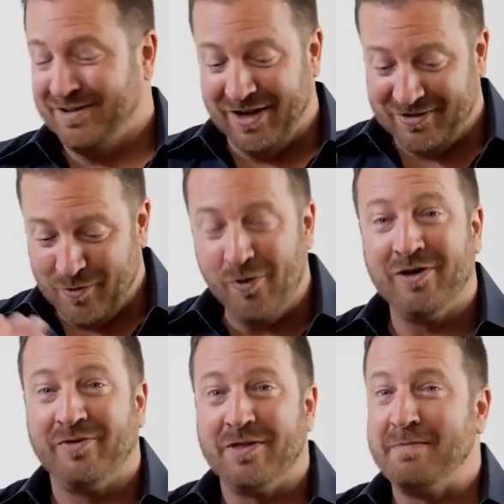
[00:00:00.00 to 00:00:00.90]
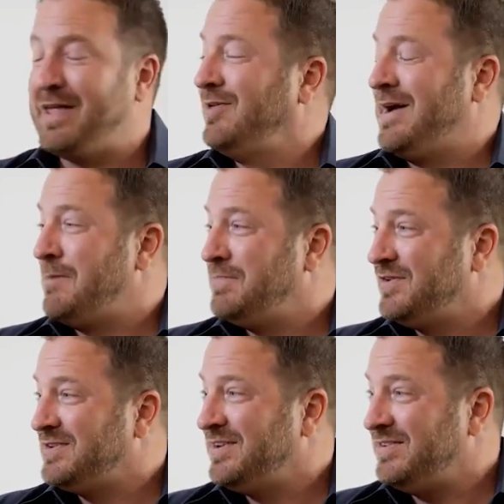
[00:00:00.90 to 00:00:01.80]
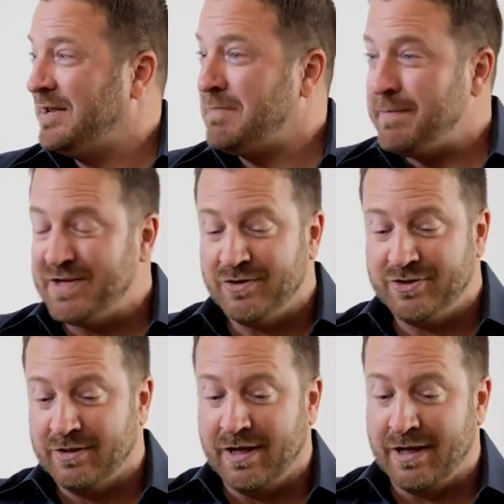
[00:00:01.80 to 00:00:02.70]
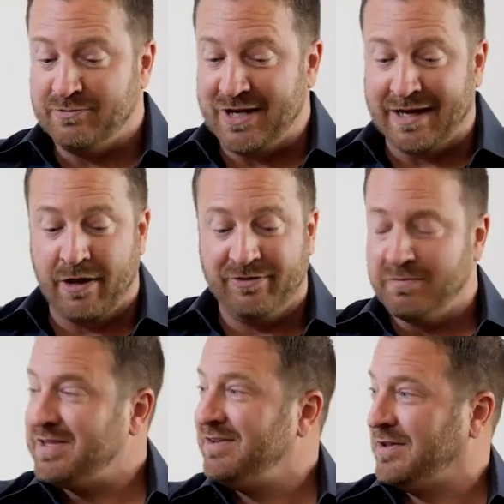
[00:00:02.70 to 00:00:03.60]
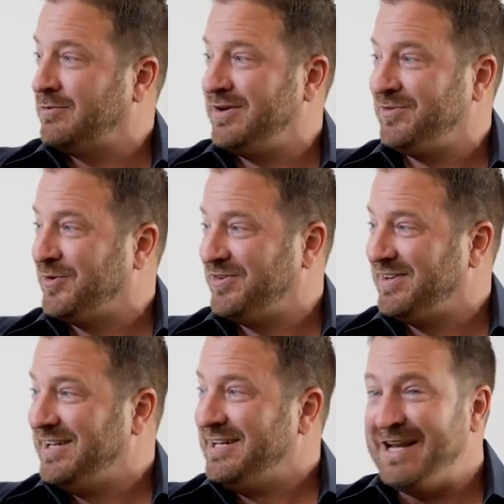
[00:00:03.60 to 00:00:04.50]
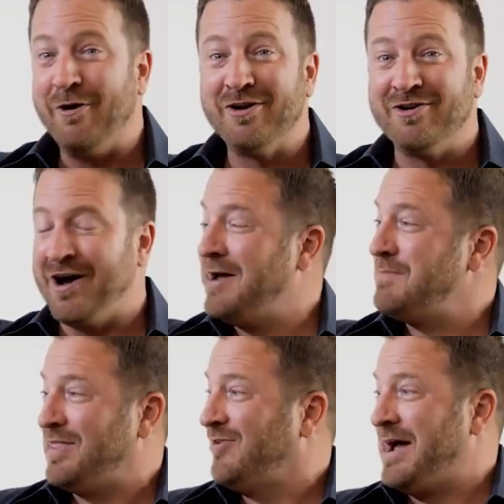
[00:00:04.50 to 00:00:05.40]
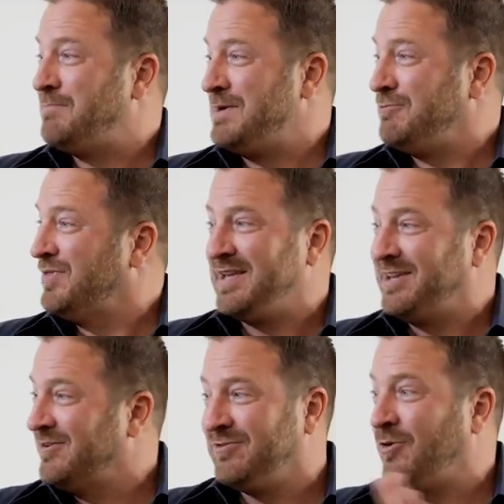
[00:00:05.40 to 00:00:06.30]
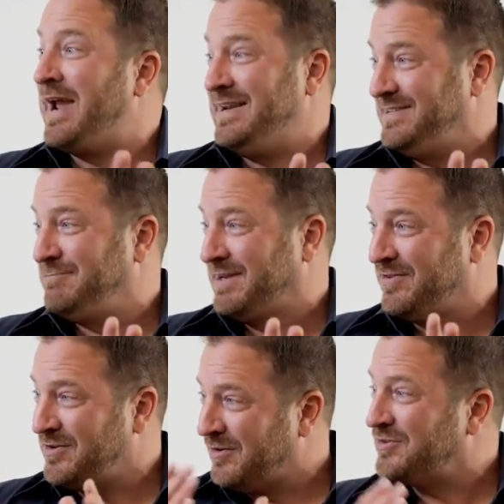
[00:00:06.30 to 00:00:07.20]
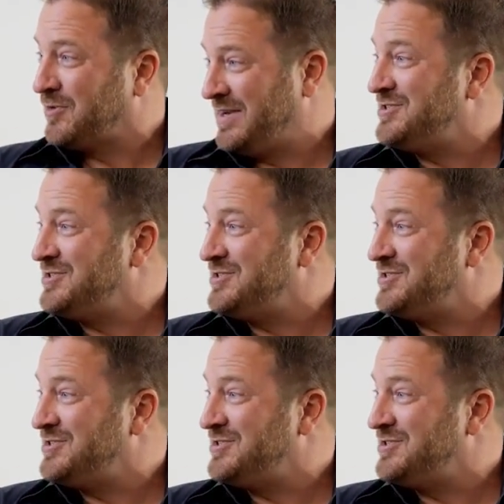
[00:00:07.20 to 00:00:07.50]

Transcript: It doesn't work for the meth lab business, and maybe you should check out some of these other resources. Now your non-meth lab people think you're great because you're a straight